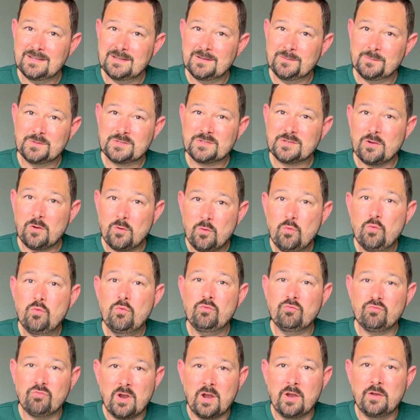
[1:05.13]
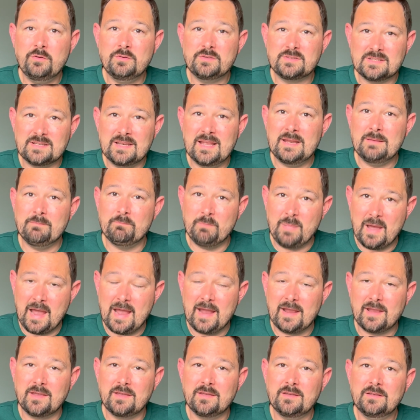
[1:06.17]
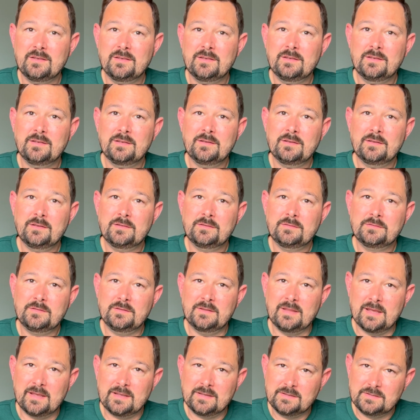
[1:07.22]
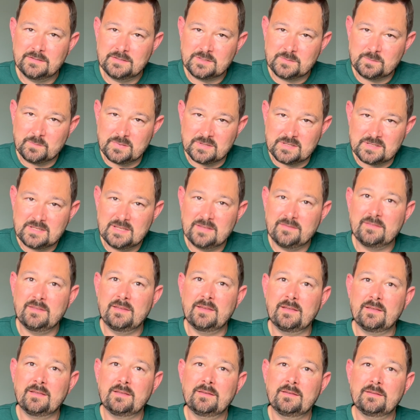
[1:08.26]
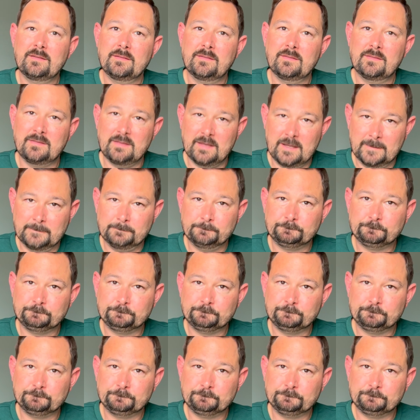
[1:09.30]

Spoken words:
was that all roads led back to that specific thing.